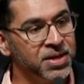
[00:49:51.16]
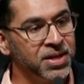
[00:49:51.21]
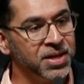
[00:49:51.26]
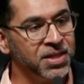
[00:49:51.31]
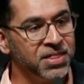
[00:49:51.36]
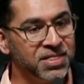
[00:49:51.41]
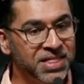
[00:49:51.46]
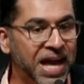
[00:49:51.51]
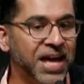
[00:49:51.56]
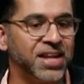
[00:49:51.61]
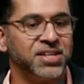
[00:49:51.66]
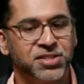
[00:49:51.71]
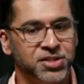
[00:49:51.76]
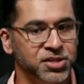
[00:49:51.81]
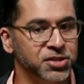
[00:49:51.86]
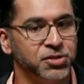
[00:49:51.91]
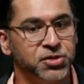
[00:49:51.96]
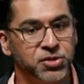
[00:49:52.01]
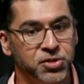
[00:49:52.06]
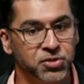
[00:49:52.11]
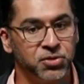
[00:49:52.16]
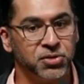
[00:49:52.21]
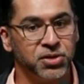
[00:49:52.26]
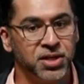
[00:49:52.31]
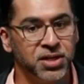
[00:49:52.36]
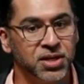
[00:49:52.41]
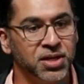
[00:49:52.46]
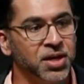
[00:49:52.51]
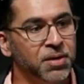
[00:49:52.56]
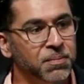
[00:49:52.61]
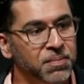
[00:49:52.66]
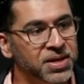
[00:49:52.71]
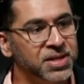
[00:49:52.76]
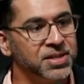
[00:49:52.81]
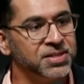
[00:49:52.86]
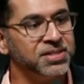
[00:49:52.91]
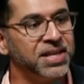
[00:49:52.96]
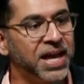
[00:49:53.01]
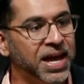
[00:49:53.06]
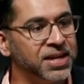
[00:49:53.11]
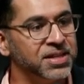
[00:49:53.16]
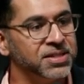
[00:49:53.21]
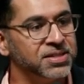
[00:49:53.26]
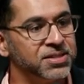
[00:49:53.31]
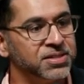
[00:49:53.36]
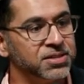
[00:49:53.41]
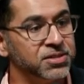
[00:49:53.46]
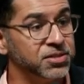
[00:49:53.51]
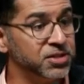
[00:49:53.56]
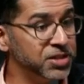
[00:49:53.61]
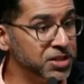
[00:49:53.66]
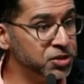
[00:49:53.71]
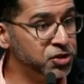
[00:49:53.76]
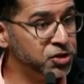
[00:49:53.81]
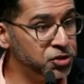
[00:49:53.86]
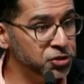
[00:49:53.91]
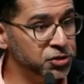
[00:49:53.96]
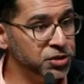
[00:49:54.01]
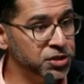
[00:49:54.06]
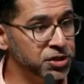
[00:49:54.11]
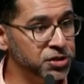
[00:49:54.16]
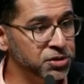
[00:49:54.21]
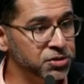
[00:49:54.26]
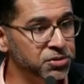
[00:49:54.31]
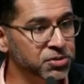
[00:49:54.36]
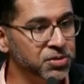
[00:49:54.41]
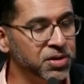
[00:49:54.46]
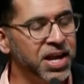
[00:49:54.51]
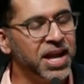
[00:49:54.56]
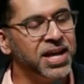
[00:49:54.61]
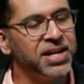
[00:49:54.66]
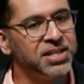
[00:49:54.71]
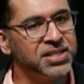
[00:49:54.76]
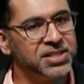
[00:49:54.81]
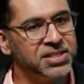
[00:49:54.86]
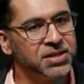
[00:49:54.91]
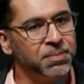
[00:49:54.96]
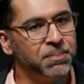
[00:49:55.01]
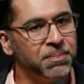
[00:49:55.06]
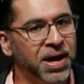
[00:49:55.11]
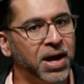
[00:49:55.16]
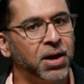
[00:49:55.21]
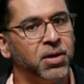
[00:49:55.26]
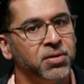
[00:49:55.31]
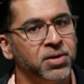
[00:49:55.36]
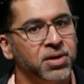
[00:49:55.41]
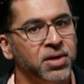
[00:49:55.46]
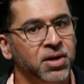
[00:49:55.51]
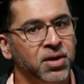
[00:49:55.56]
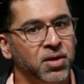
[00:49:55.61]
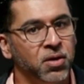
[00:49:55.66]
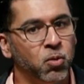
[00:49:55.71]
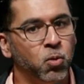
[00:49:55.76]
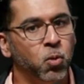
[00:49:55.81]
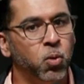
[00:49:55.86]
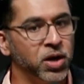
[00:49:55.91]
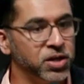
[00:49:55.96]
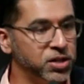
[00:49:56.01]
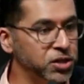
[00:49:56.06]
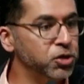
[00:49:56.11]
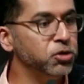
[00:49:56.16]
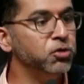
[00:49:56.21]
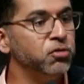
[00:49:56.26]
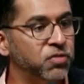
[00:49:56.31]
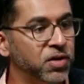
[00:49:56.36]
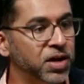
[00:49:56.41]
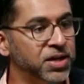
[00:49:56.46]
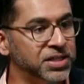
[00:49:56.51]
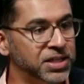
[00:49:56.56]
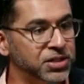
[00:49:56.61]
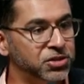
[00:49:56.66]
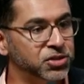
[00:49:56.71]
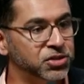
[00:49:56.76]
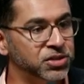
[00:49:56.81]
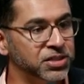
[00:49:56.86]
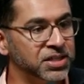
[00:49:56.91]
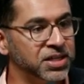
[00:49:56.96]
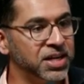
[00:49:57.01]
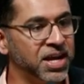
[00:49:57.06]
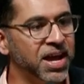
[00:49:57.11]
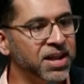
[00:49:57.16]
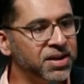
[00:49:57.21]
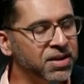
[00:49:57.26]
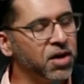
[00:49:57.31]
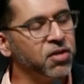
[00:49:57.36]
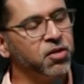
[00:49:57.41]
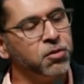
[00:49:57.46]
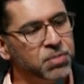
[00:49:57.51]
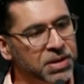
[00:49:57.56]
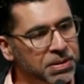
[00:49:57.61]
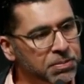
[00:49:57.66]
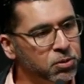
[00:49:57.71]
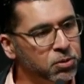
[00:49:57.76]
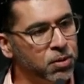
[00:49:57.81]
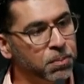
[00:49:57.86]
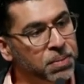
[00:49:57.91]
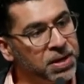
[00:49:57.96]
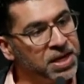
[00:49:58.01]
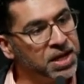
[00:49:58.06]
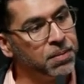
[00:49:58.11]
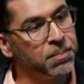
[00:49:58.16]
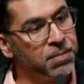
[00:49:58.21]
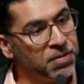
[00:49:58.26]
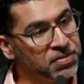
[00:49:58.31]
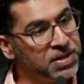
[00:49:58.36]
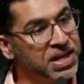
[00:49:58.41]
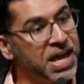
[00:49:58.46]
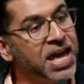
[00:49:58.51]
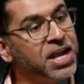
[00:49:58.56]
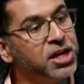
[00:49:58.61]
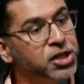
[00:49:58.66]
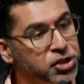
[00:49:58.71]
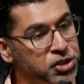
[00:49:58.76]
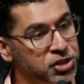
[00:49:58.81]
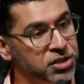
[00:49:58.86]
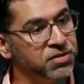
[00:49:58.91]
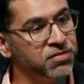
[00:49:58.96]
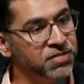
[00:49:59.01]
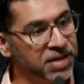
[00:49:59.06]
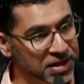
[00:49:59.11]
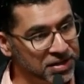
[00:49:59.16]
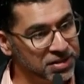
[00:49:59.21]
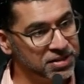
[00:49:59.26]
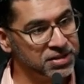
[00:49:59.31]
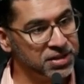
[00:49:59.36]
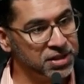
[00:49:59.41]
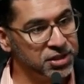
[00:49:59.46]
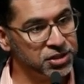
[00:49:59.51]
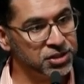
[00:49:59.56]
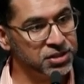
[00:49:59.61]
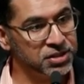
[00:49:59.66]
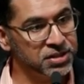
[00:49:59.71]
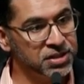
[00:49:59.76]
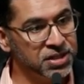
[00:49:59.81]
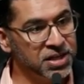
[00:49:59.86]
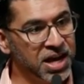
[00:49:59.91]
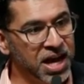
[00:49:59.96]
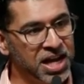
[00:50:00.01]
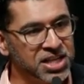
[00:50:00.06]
That is a good story, because that is, is true to you, and it's about what you find interesting, and other people will pick up on the energy of that discussion, as